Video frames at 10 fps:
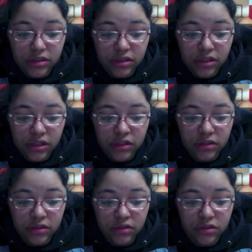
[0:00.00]

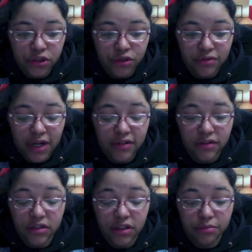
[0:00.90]
he's
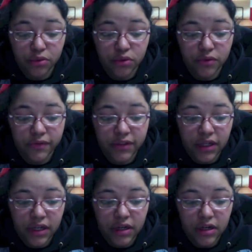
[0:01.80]
drastically improved,
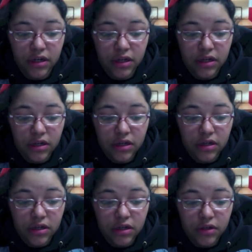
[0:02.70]
yet
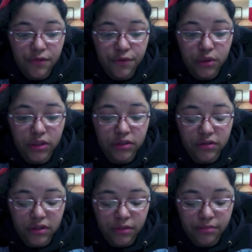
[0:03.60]
for
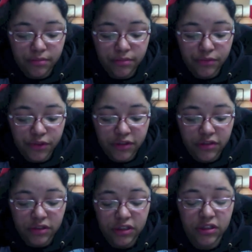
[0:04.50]
some
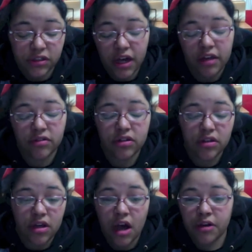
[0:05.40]
reason he
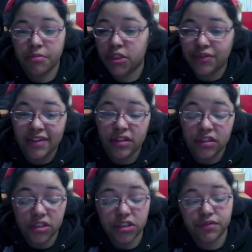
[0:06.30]
hasn't gotten much
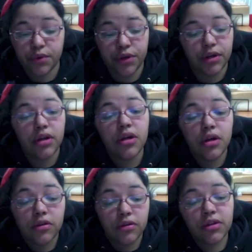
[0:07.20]
recognition for it.
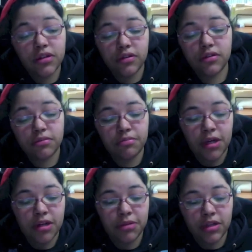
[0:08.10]
So this
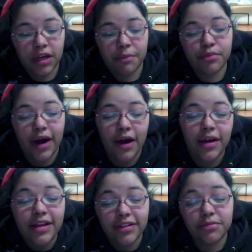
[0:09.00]
made me like
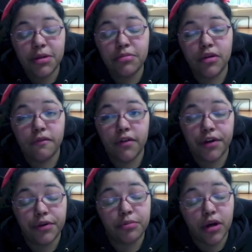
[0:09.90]
this made me a
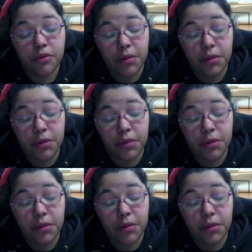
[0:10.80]
very proud